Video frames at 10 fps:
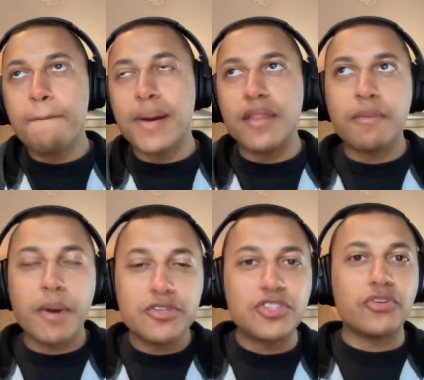But the
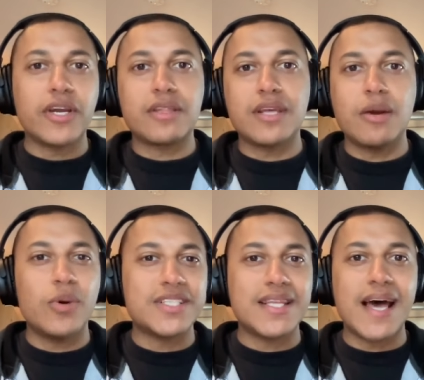most annoying thing
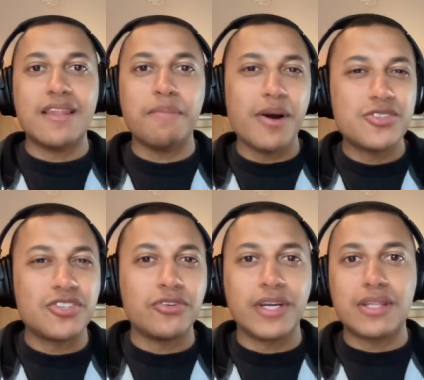wasn't that. The
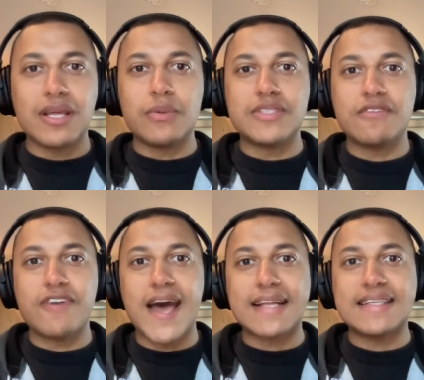most annoying thing was the
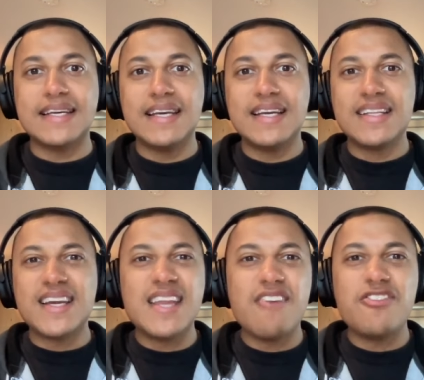fact
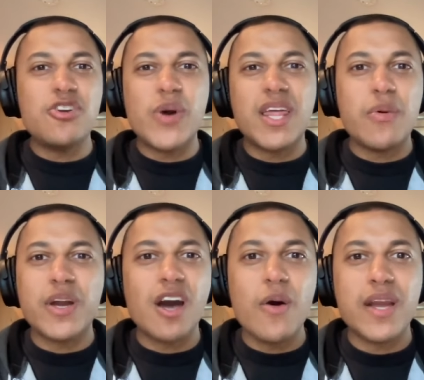they never knew where they
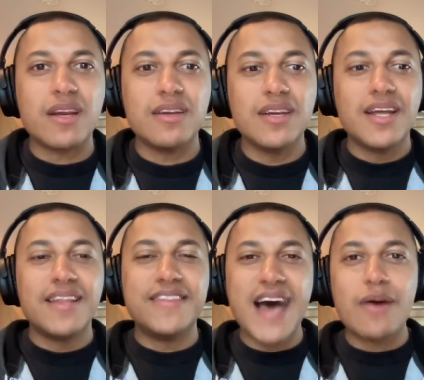were going.
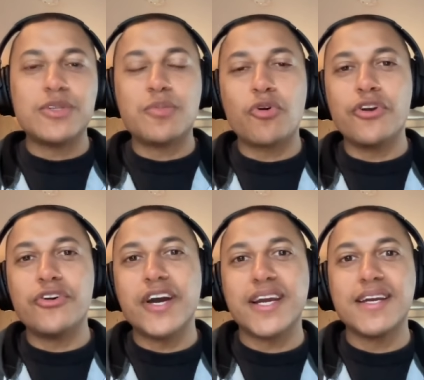That was more
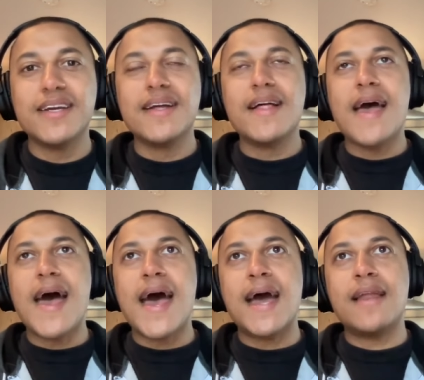annoying.
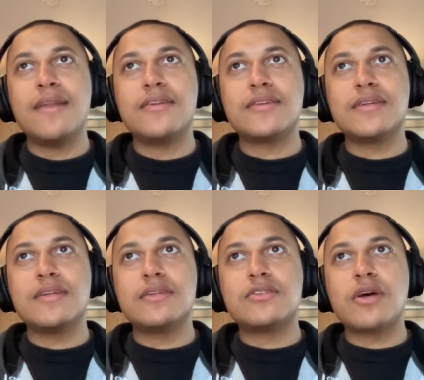And
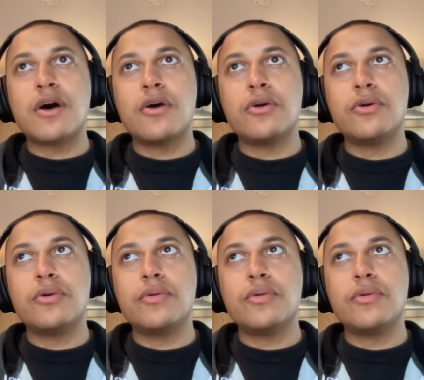so